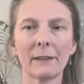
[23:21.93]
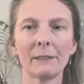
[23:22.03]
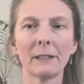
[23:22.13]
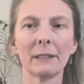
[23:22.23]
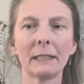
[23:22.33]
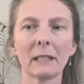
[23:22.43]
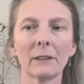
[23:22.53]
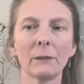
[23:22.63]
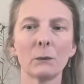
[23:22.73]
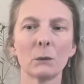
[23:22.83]
have another
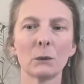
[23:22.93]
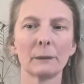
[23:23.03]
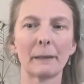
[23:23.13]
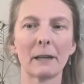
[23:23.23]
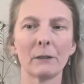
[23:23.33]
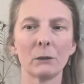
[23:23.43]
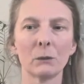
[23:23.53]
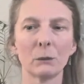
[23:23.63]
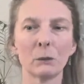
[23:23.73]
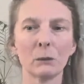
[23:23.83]
little thought about
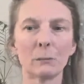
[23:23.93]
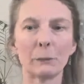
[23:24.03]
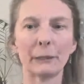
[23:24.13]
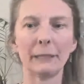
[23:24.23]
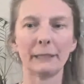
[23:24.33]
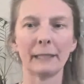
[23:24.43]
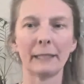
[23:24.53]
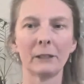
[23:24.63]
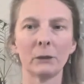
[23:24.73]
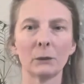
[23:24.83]
your
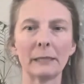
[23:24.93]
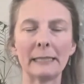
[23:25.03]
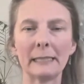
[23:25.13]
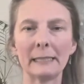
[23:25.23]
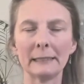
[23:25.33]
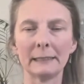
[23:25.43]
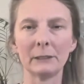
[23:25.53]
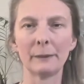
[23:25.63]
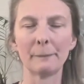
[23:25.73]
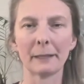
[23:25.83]
breathing, your
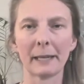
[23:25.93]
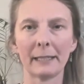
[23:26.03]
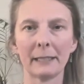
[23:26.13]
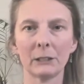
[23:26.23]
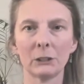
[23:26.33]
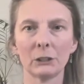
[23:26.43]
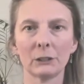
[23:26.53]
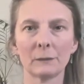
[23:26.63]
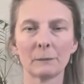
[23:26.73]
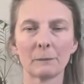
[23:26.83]
easy rib
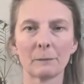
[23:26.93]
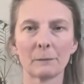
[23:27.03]
cage.